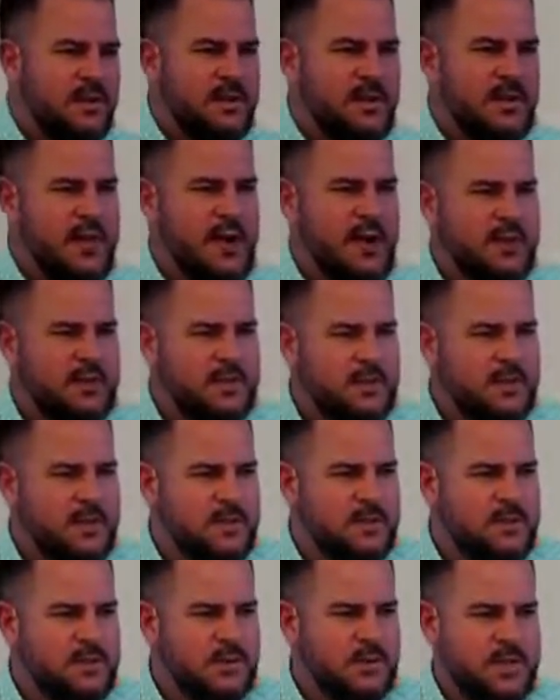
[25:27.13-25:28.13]
husbands,
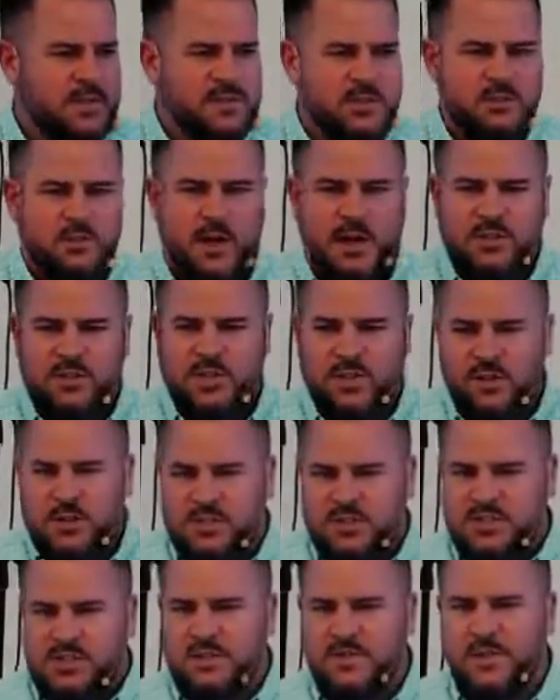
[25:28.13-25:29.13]
the reasons why churches
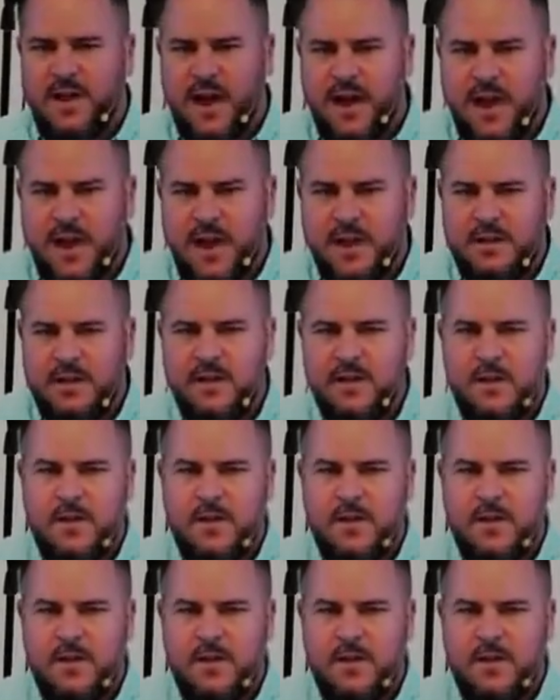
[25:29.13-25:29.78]
divide,